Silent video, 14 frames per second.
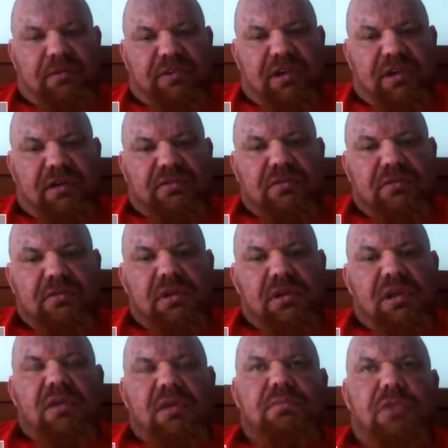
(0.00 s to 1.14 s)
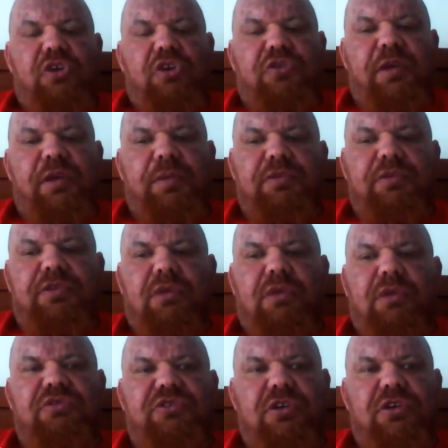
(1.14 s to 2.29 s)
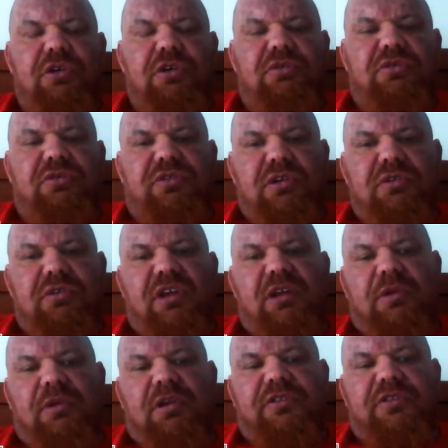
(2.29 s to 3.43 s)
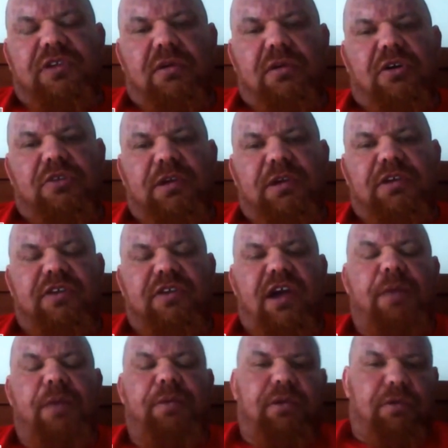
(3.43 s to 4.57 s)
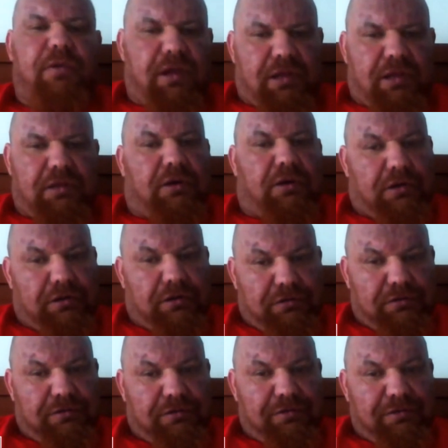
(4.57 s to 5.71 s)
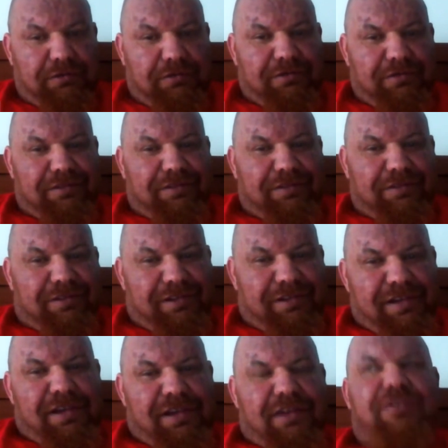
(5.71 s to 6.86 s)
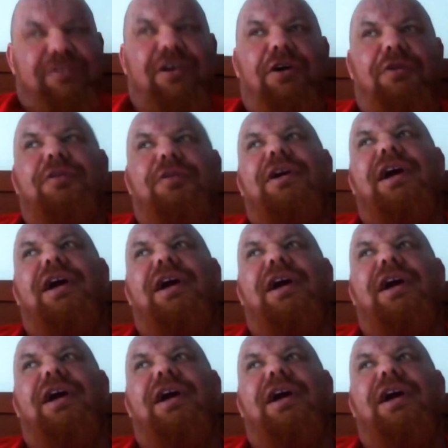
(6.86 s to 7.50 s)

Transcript: themselves. Most people don't choose to use anabolic steroids because they're happy with the way they look. Sure. So,